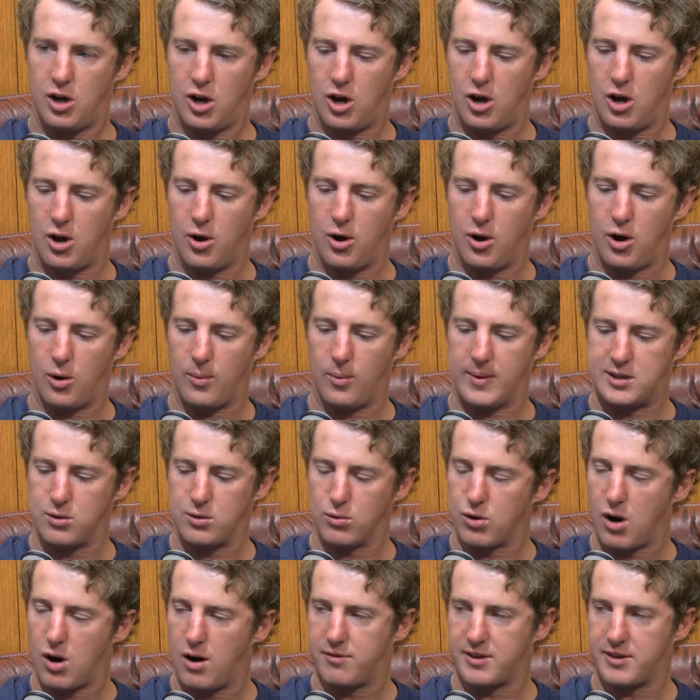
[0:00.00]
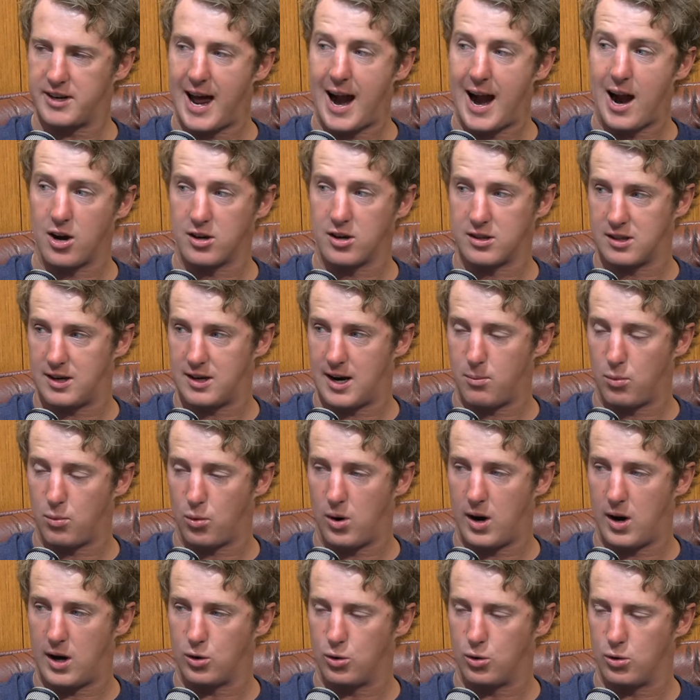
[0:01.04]
Uh, are we still confident Harry's the number
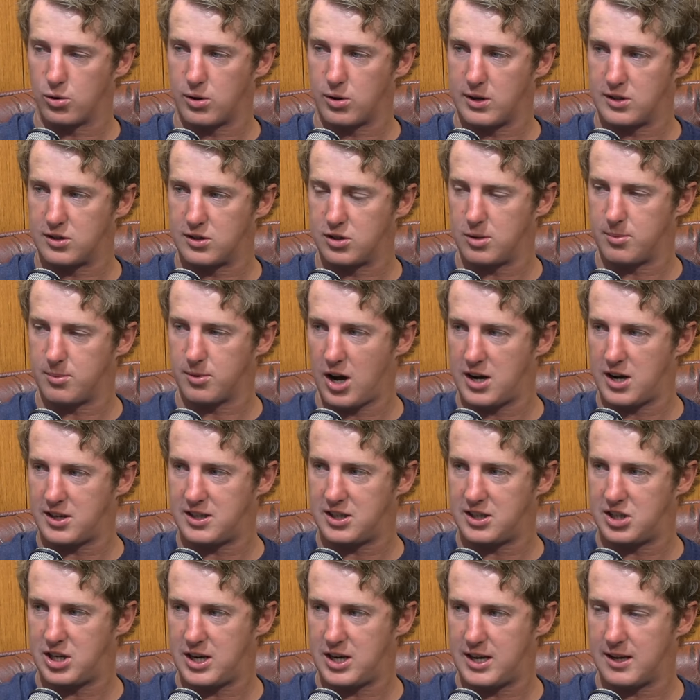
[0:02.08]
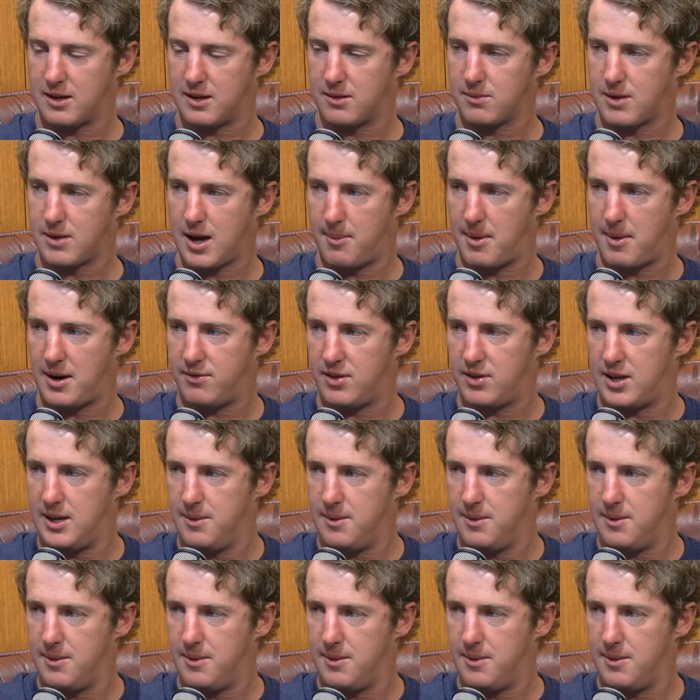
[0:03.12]
one hooker in Supercoach this year, come end of year?